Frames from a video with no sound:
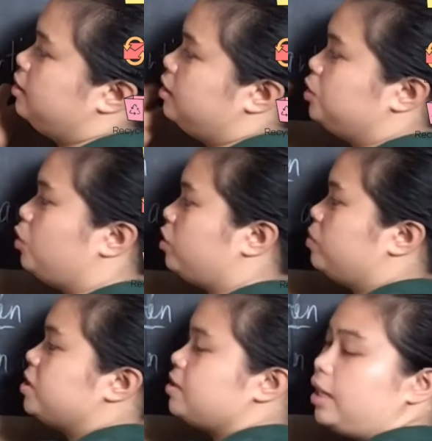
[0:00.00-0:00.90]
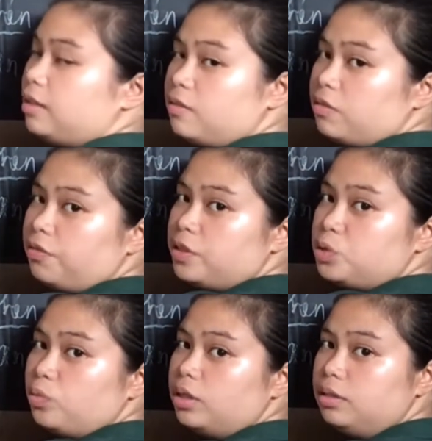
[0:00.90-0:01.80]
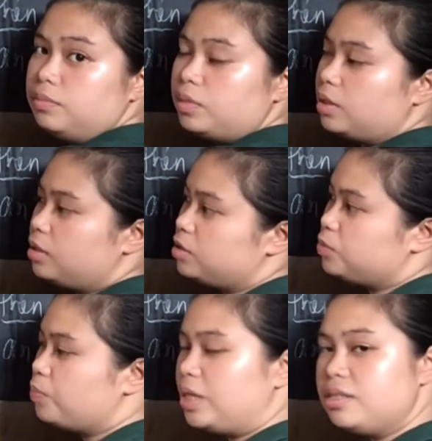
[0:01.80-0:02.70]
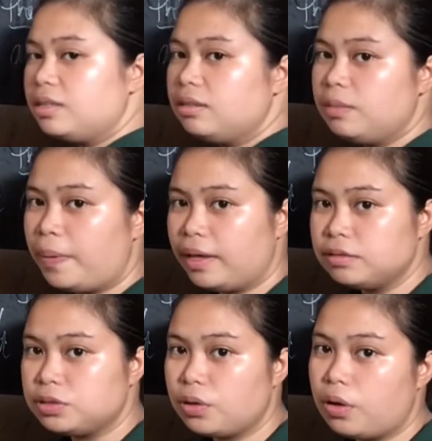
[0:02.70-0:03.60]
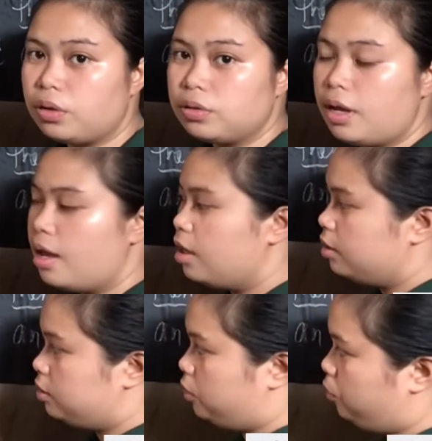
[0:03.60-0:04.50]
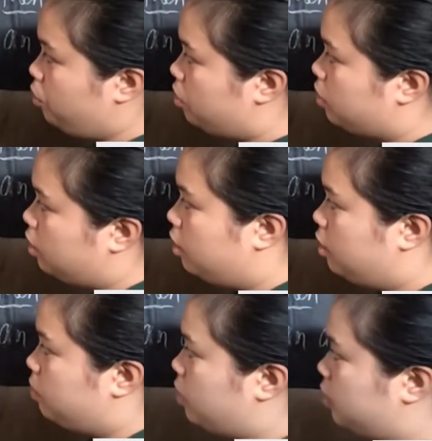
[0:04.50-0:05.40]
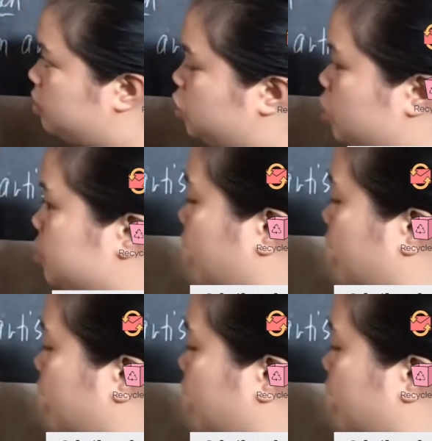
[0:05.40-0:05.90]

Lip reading: it's already been stated in the first one. But it's basically depends on you. But it's just that